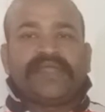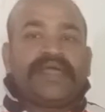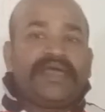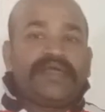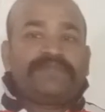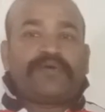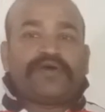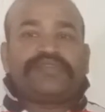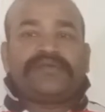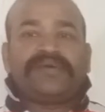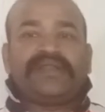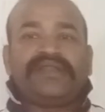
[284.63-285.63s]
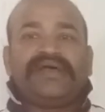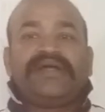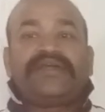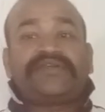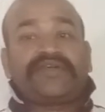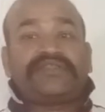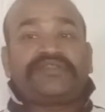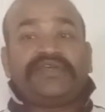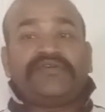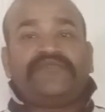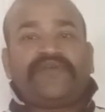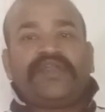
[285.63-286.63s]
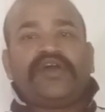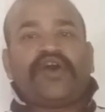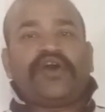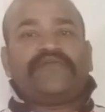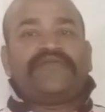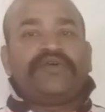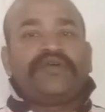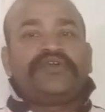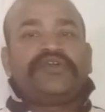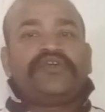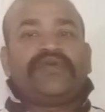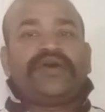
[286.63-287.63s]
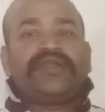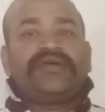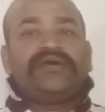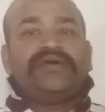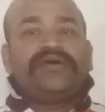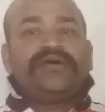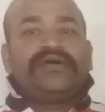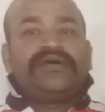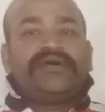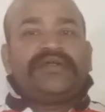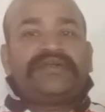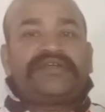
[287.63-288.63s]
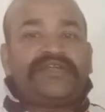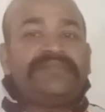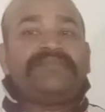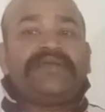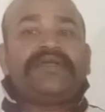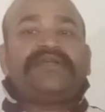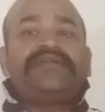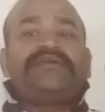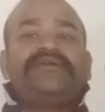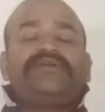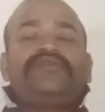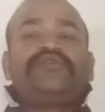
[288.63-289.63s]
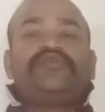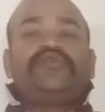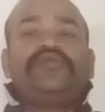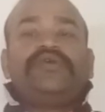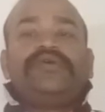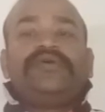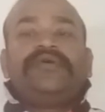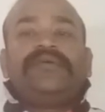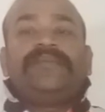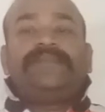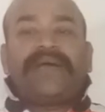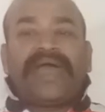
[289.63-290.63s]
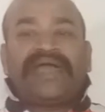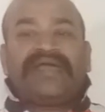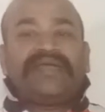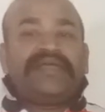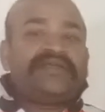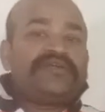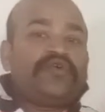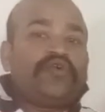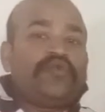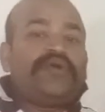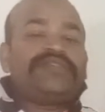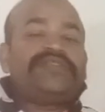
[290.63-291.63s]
If possible, trusting one of your teammate to bang it over